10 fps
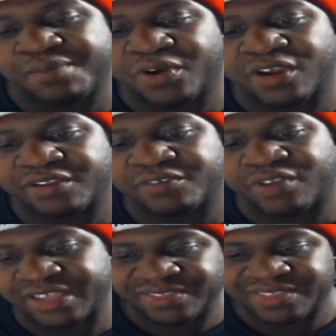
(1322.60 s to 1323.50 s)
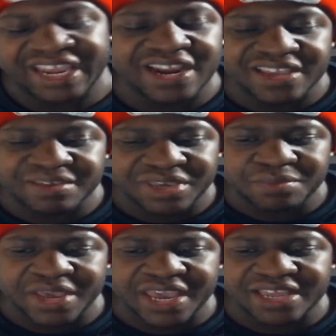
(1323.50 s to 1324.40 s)
part right there can be
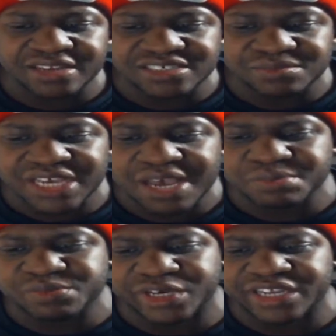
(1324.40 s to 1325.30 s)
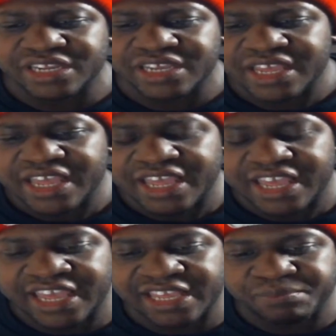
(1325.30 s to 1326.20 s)
a pain sometimes, but
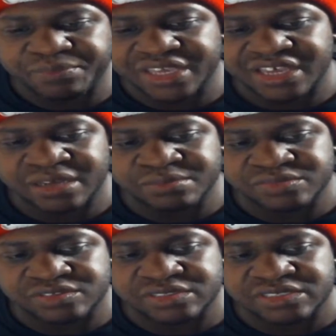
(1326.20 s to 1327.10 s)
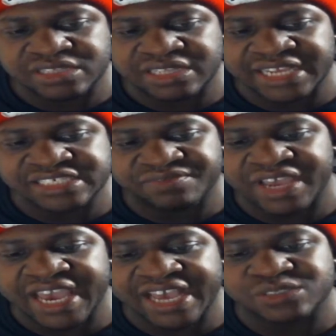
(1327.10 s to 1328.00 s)
it becomes less of
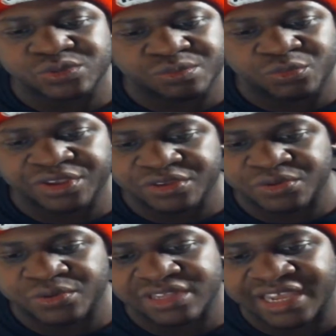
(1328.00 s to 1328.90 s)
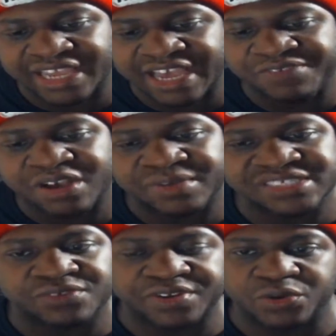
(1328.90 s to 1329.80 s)
a hassle the more you do it. Like, I found
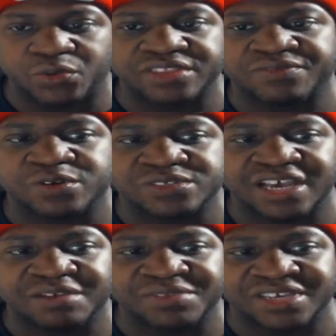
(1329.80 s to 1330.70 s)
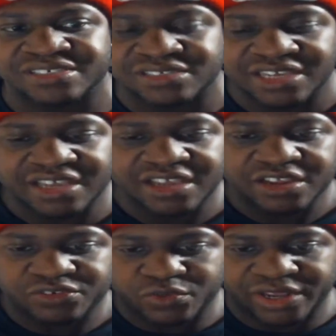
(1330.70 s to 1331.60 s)
myself annoyed the first time because
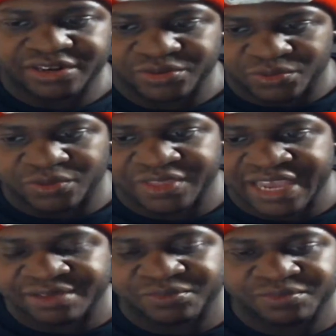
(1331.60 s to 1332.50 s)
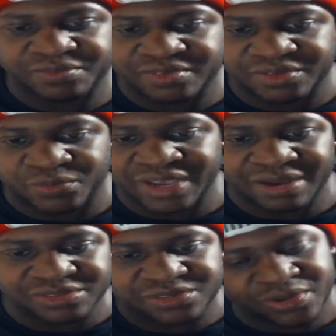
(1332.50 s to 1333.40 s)
trying to do all that the way
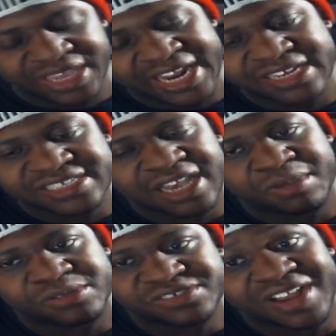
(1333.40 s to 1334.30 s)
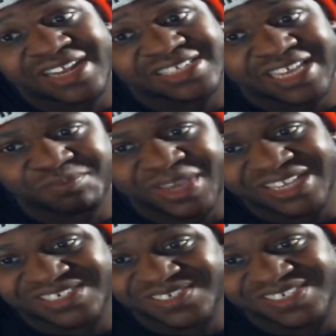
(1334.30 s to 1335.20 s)
I was doing it at the time, I was trying to take
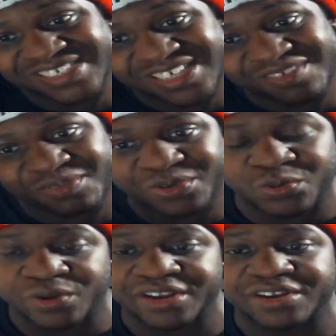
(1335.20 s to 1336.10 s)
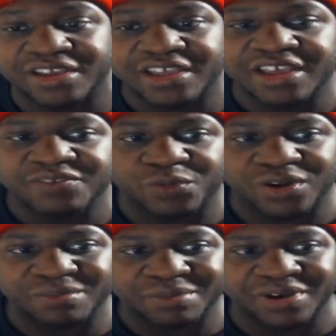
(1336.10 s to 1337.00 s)
pictures and stuff and record it for
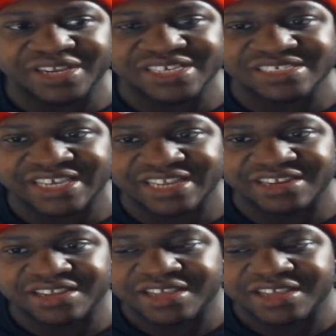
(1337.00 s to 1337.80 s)
one of my buddies, and